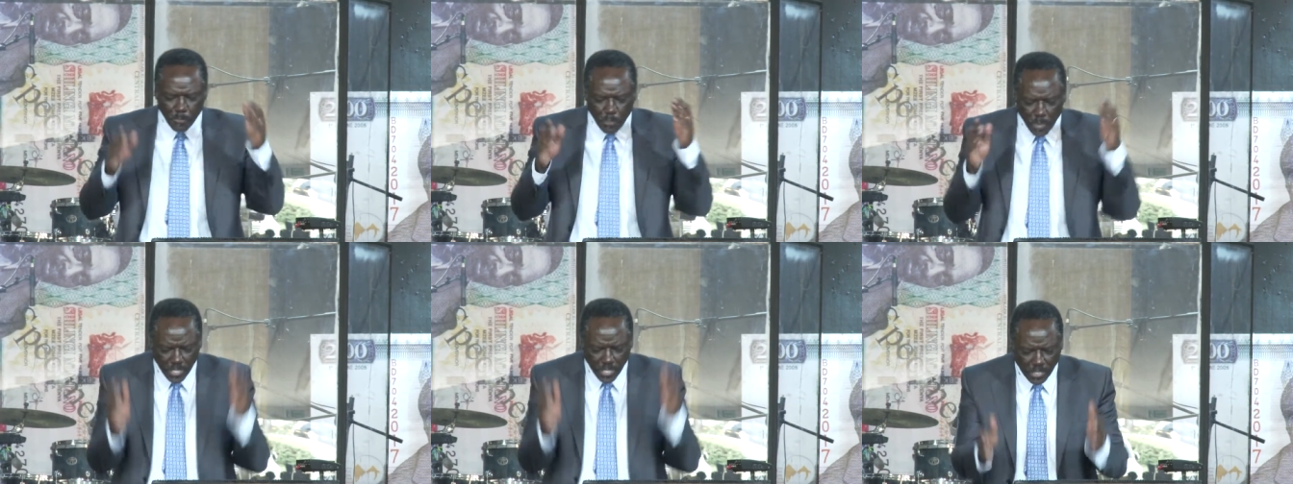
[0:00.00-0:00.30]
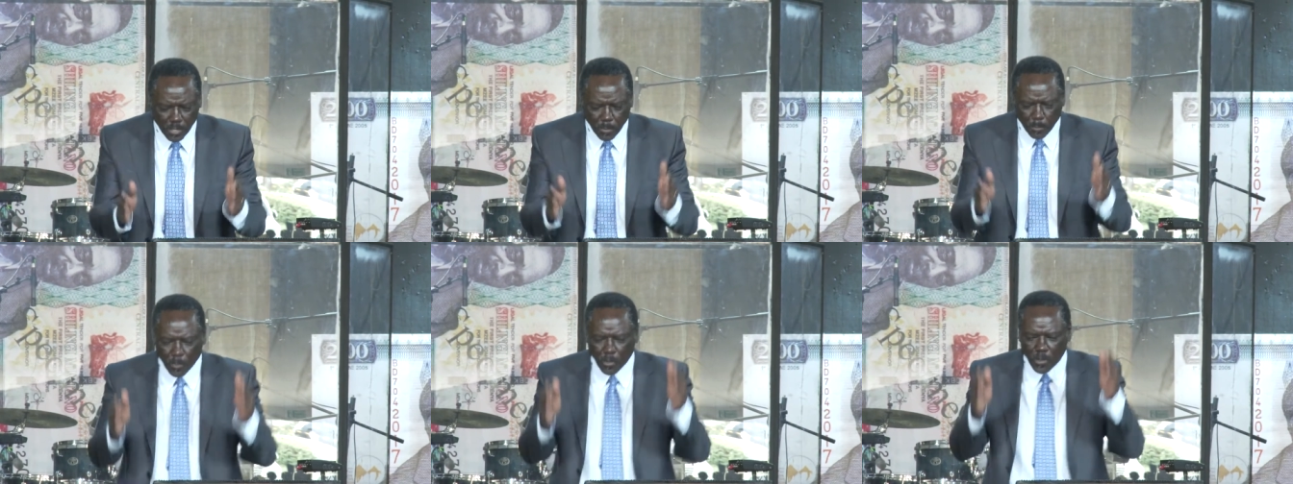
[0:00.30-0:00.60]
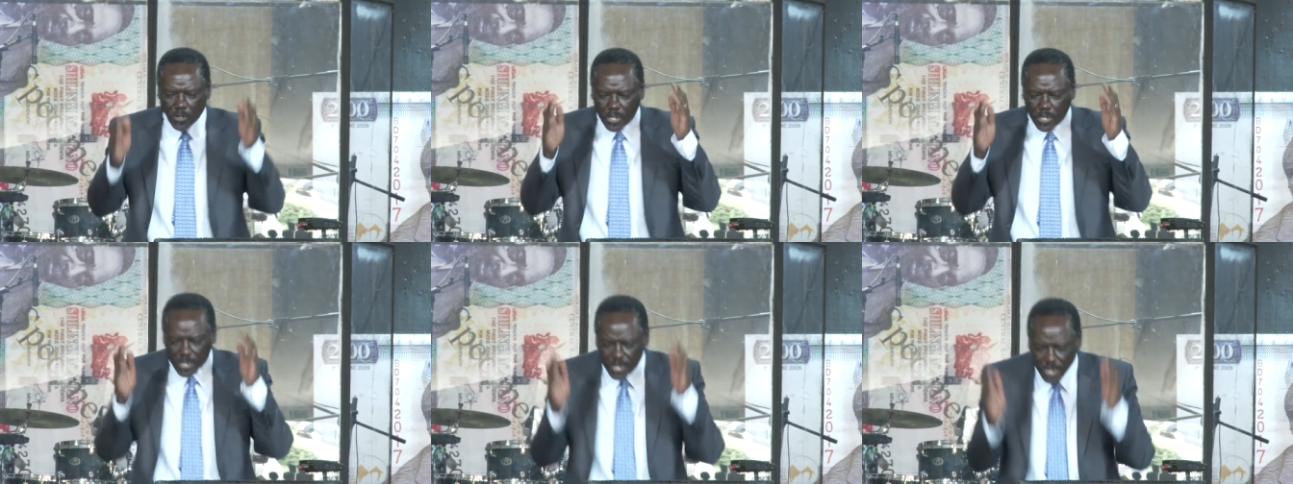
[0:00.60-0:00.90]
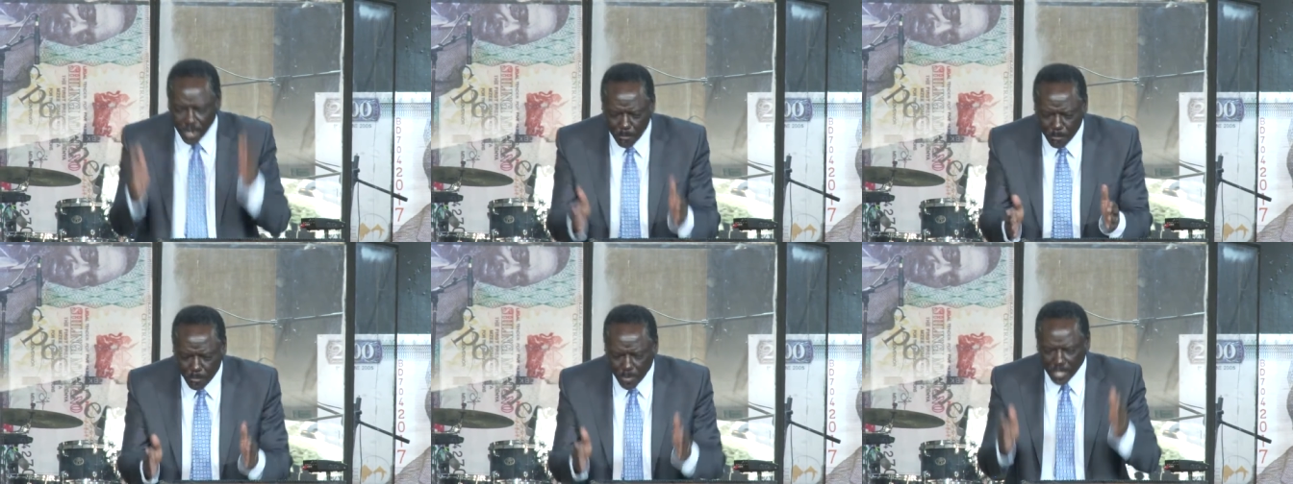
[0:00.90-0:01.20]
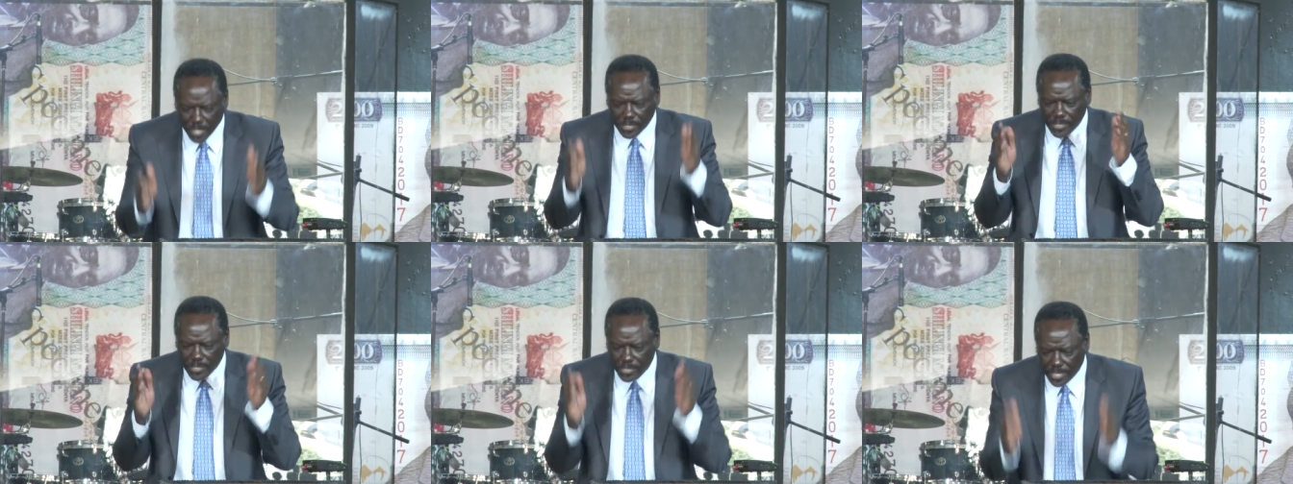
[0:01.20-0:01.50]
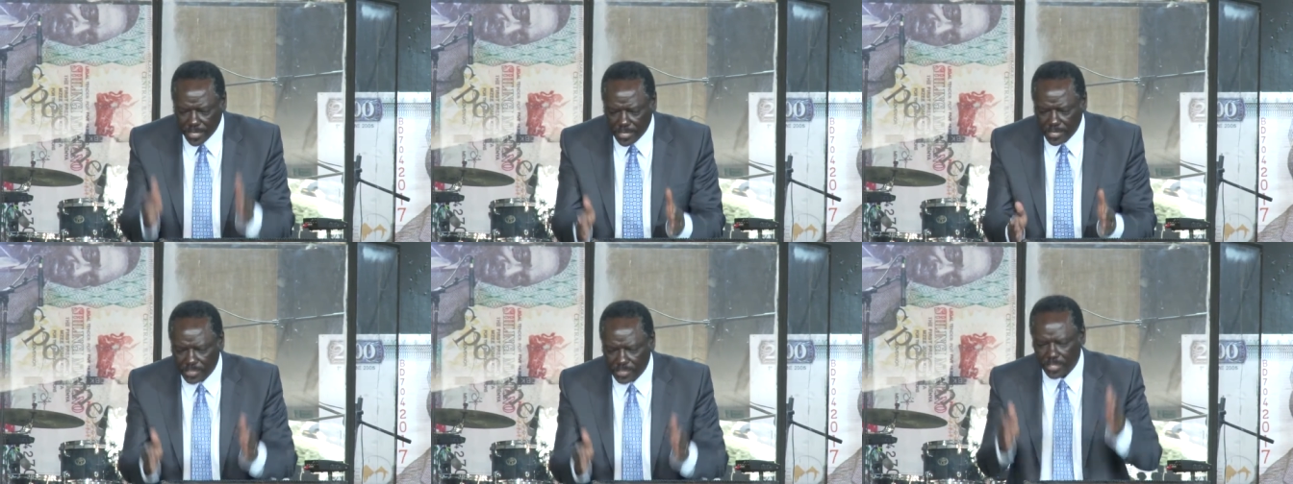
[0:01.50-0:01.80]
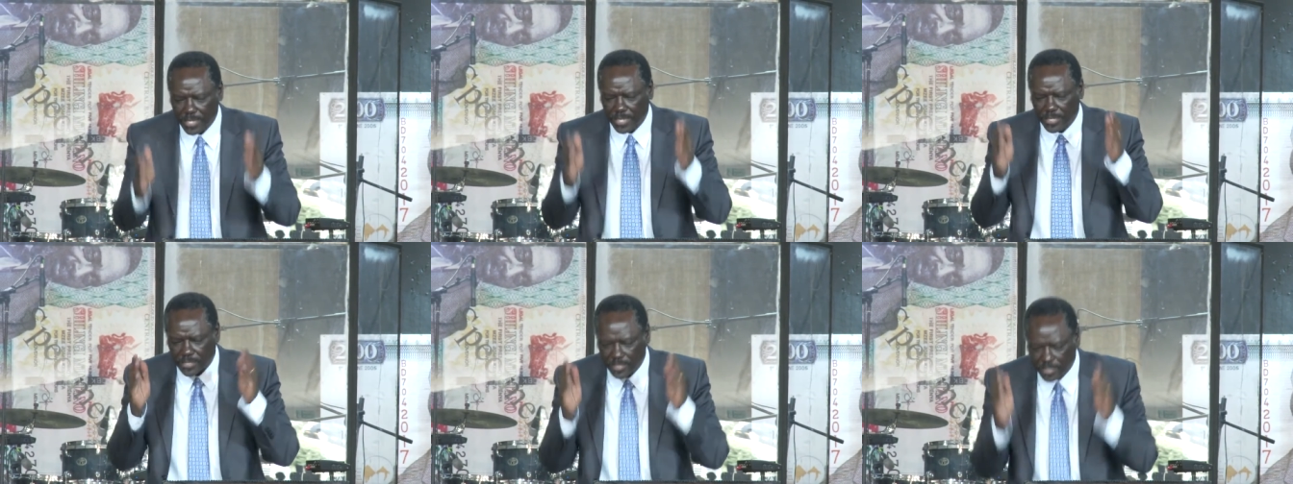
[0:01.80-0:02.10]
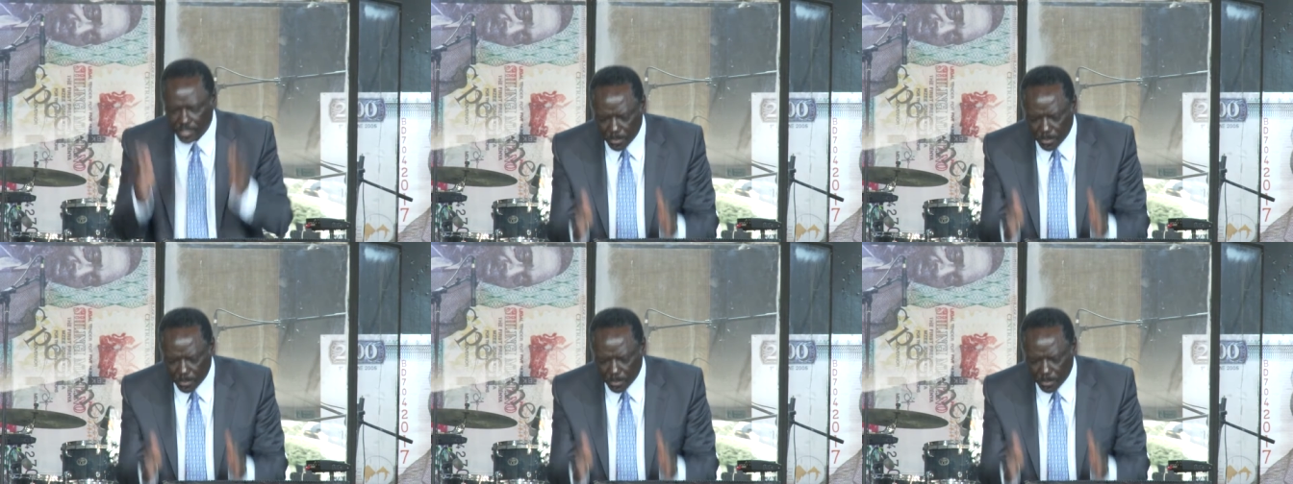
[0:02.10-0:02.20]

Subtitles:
principle number 6 is